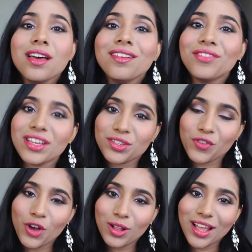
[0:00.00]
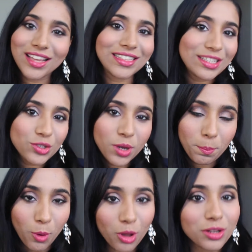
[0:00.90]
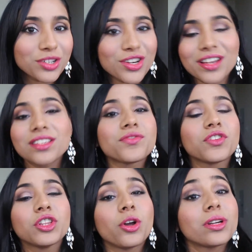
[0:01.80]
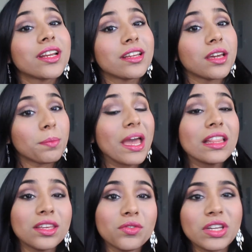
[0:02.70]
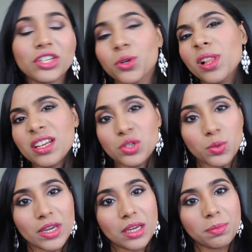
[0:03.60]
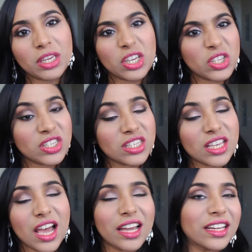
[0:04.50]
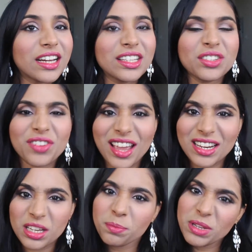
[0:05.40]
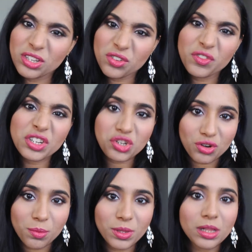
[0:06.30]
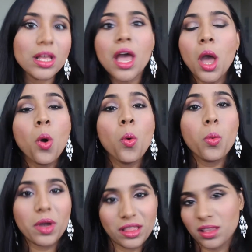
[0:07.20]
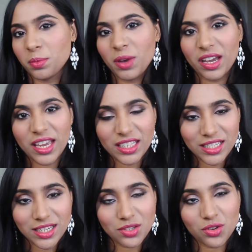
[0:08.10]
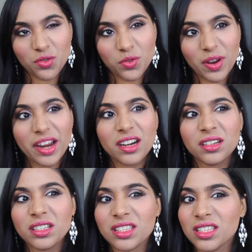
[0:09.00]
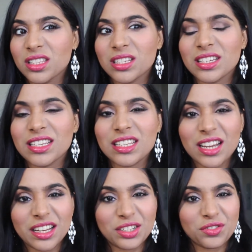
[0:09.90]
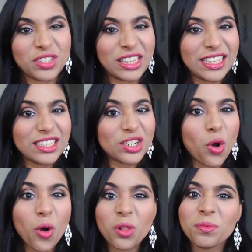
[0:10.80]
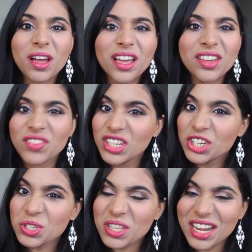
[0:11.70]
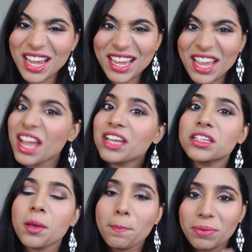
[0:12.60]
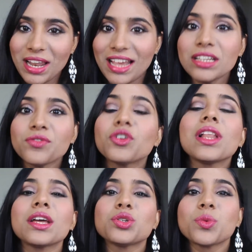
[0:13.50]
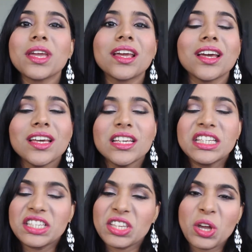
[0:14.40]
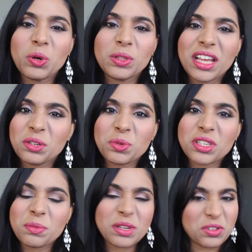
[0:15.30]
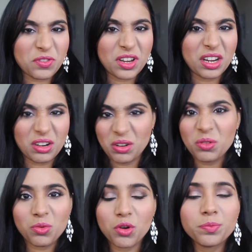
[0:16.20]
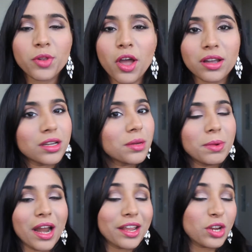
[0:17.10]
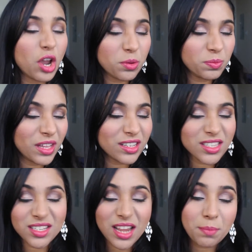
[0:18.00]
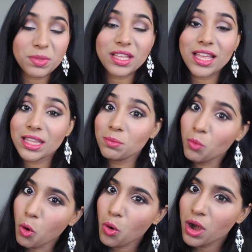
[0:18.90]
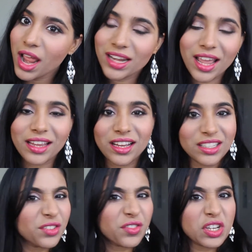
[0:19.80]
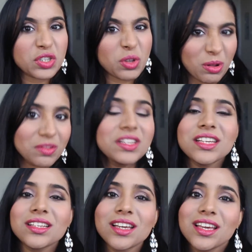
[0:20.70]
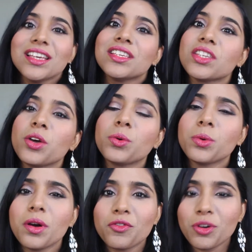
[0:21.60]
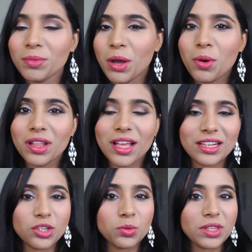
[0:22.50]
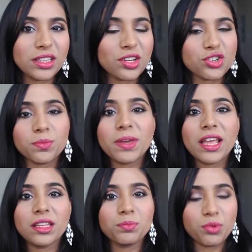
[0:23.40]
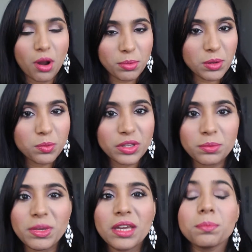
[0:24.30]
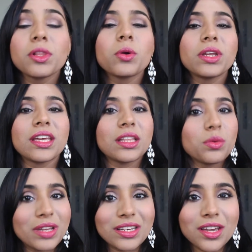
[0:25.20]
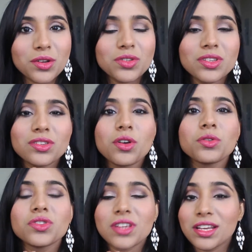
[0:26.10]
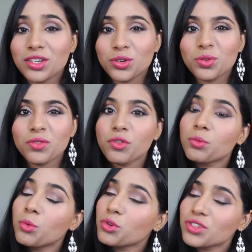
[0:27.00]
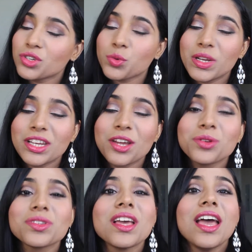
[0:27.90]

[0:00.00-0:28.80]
First of all, I need to apologize for not getting up any video last week because I kind of had a bit of a trouble with my editing software and it kind of deleted all my videos that I had planned for last week. So that was a bit of a roadblock, but I hope that doesn't happen anymore and I kind of solved it. So from now on, I don't think there should be any problem with me uploading any videos, so stay tuned for more such videos.